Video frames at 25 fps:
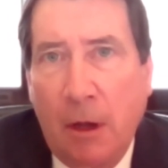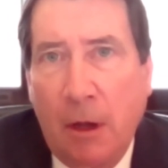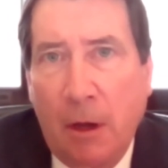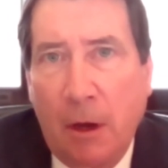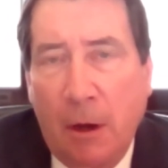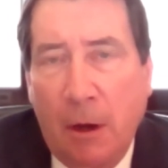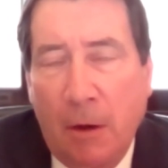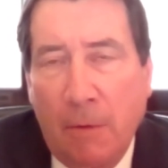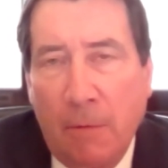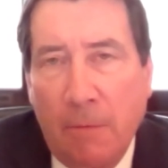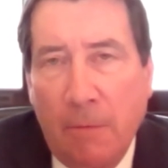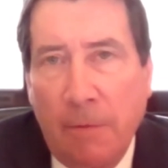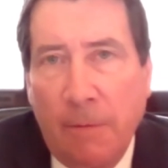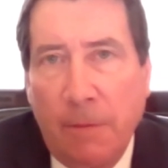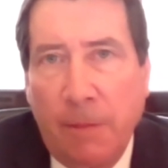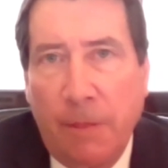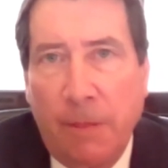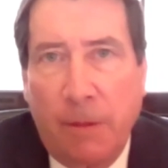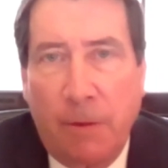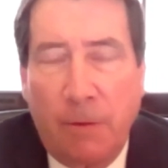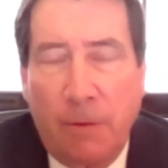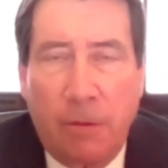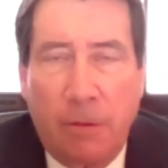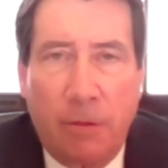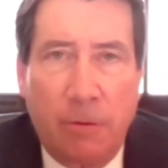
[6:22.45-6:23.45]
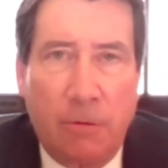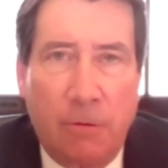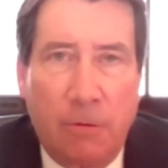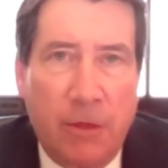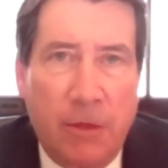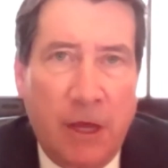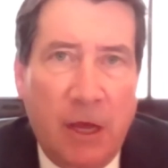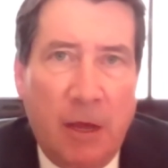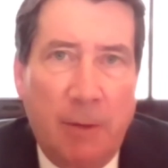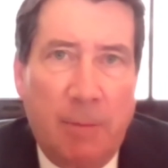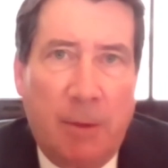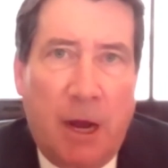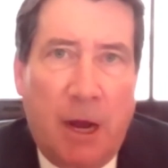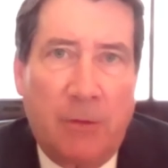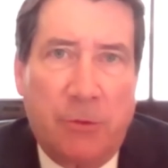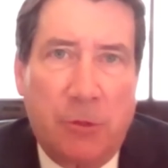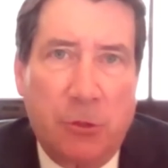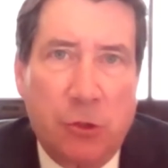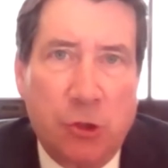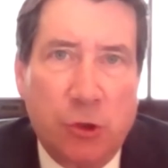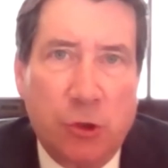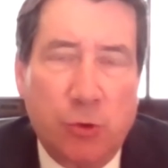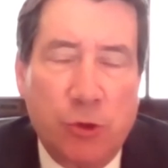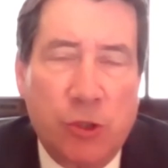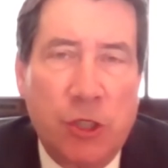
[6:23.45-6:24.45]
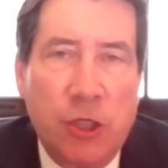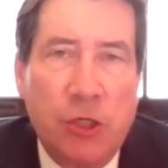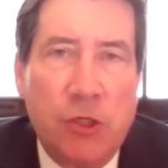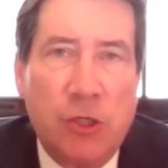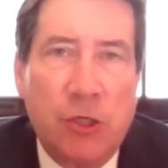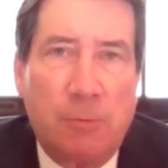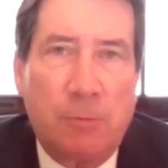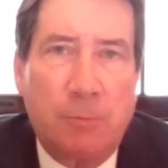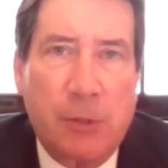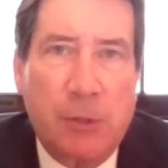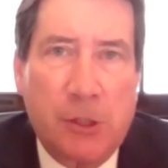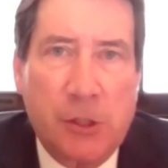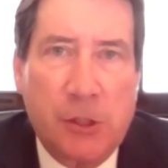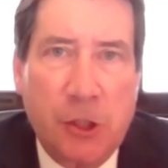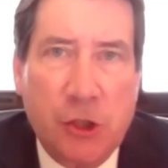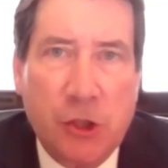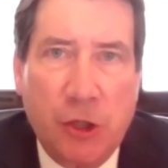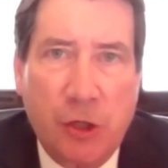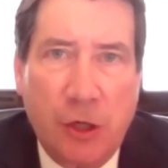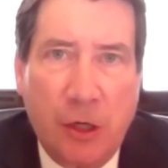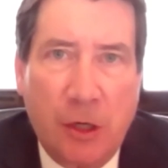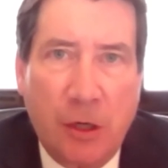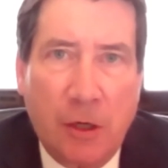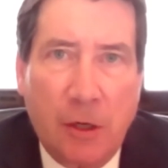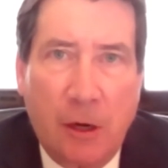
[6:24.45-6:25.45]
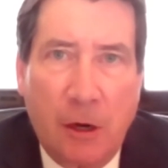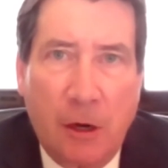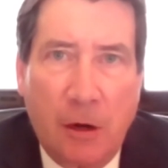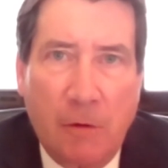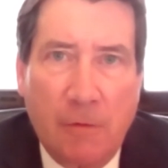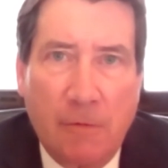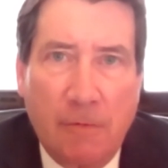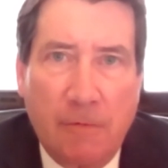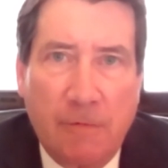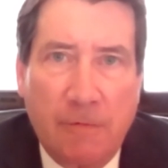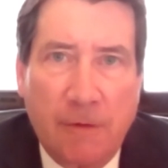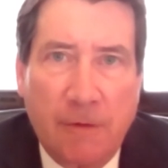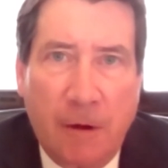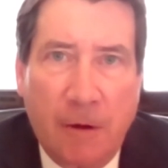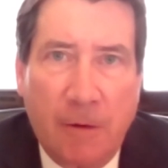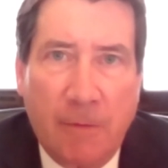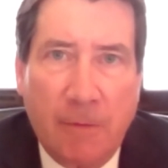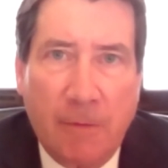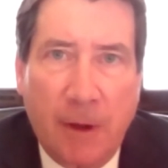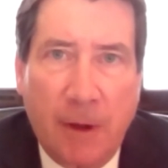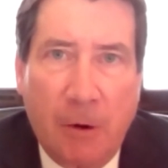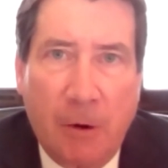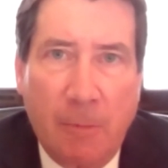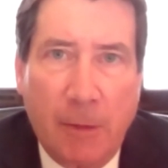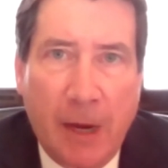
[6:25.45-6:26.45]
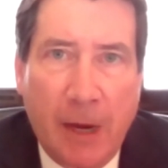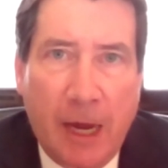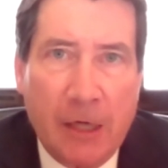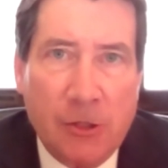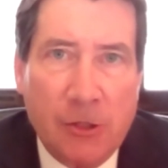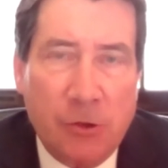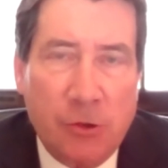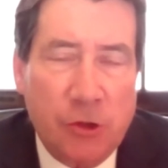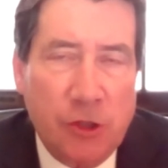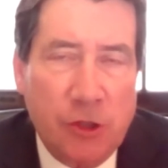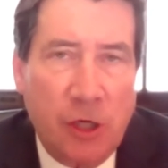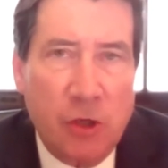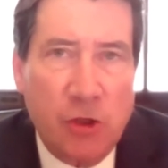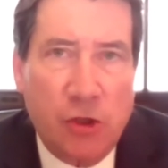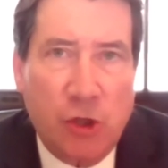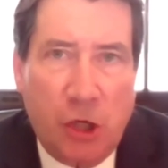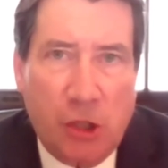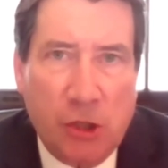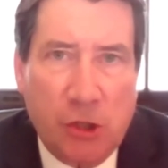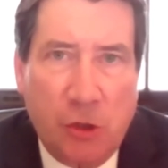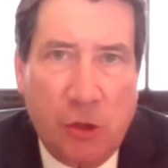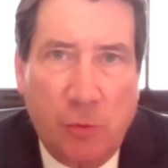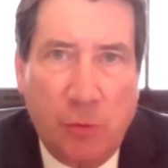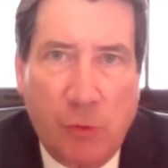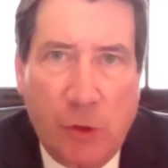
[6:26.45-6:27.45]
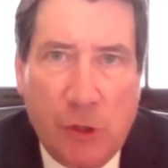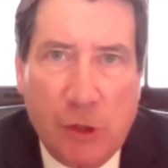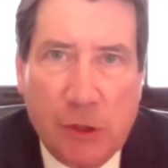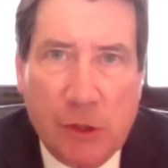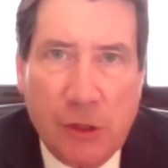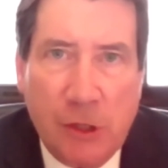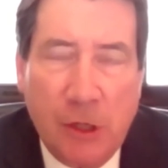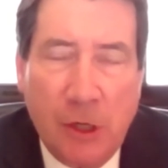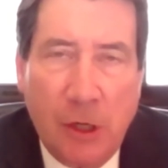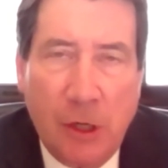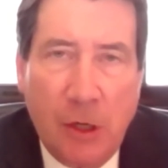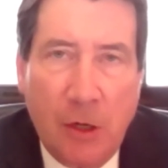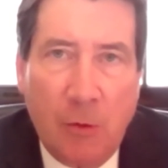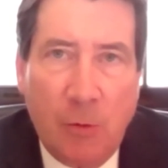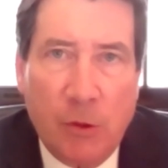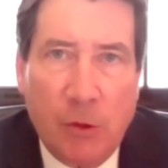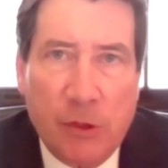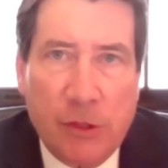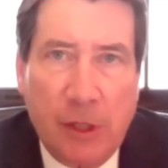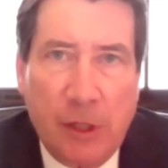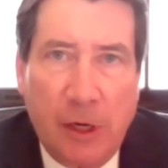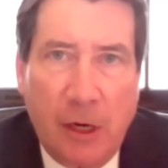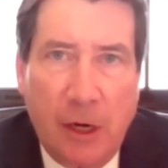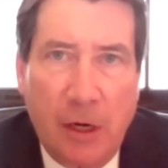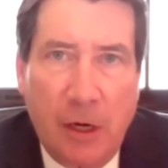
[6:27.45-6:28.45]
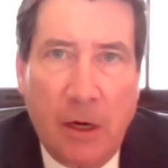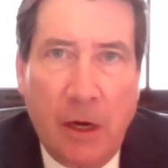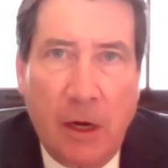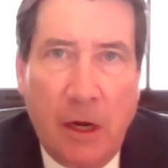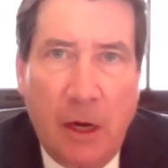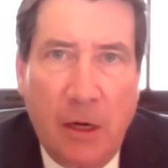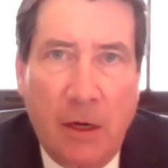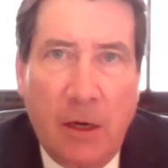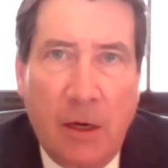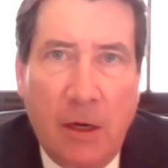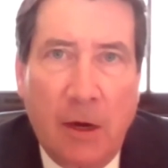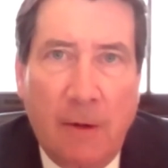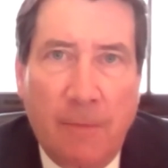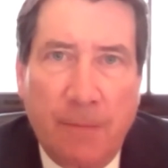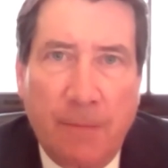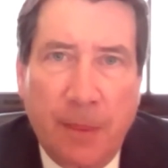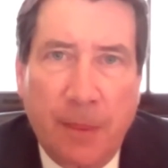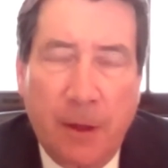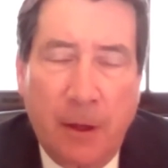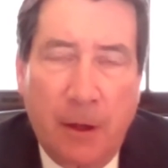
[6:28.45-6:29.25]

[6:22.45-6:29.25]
The, uh, the, think about the strategic positioning of our ambassadors. Ken Juster was, was in India.